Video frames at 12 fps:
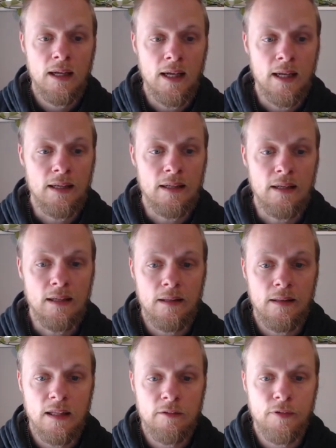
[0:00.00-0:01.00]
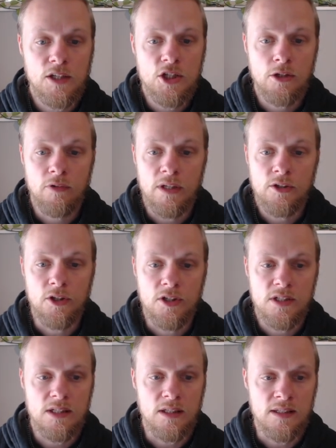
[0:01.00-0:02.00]
And that function
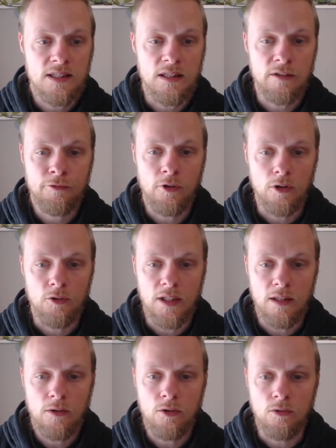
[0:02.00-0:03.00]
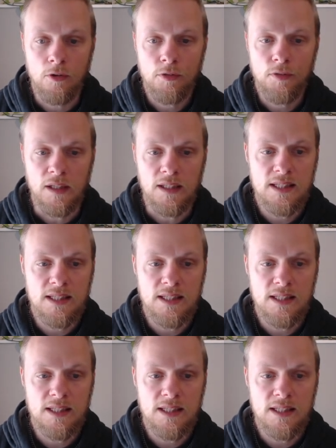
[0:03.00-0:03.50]
returns us the following two things.